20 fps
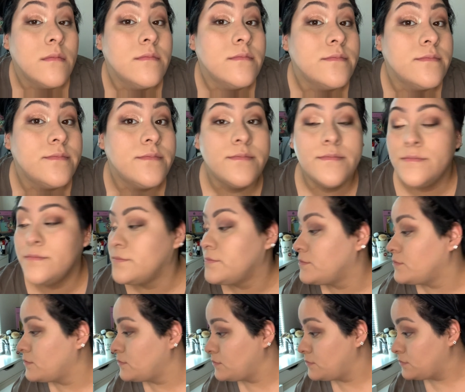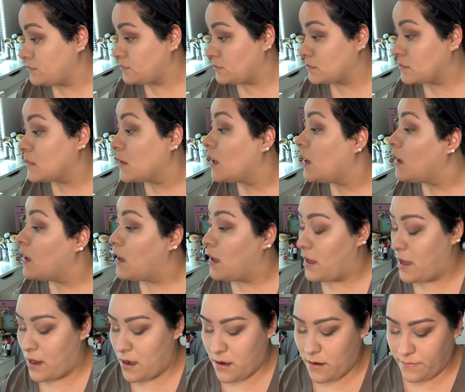
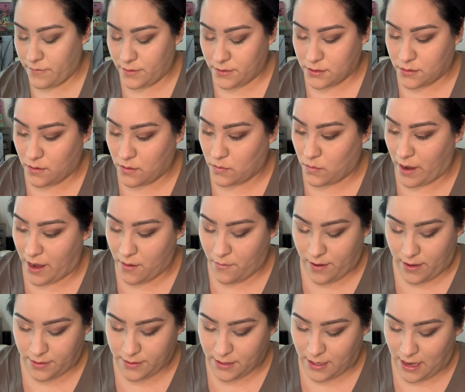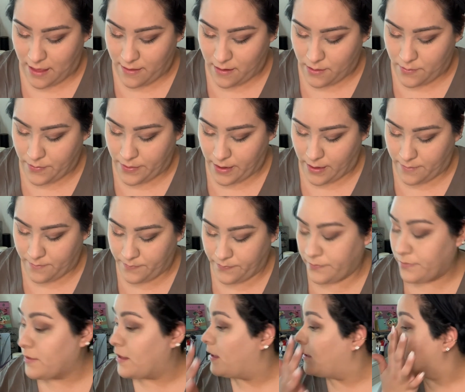I don't know if those go quite well together, but
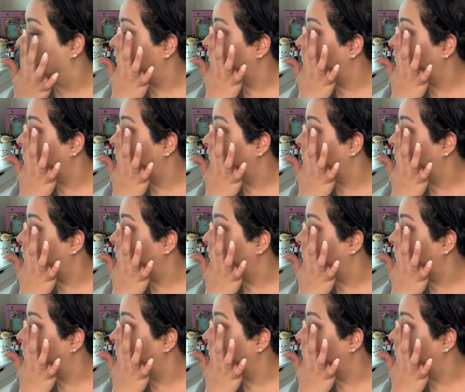that's